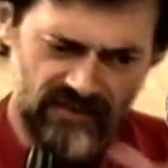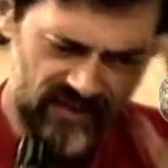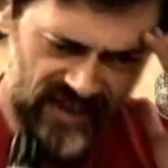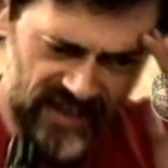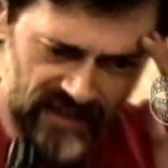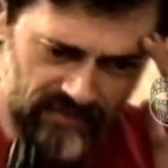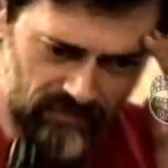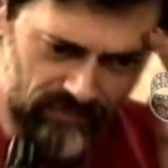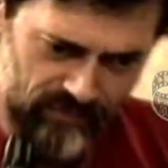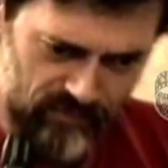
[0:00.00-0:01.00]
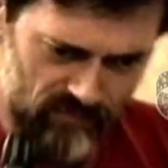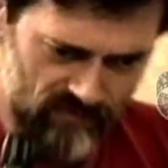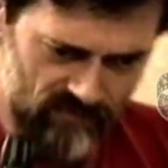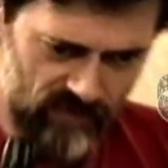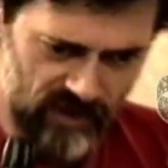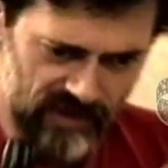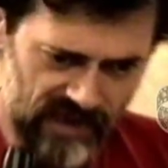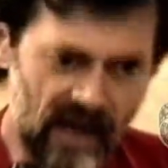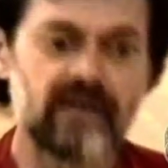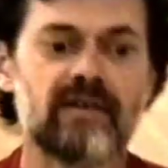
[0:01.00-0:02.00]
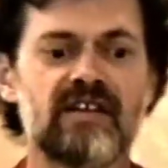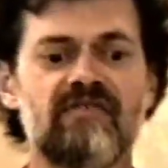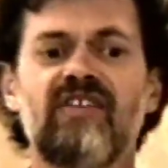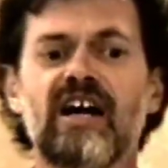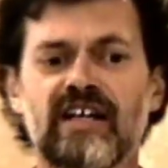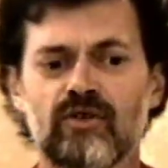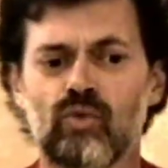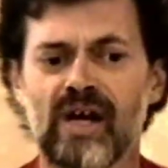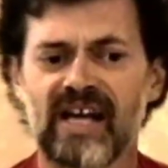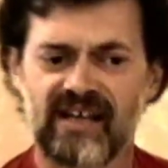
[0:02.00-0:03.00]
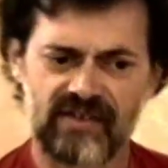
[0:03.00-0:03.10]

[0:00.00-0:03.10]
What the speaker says: the undefined way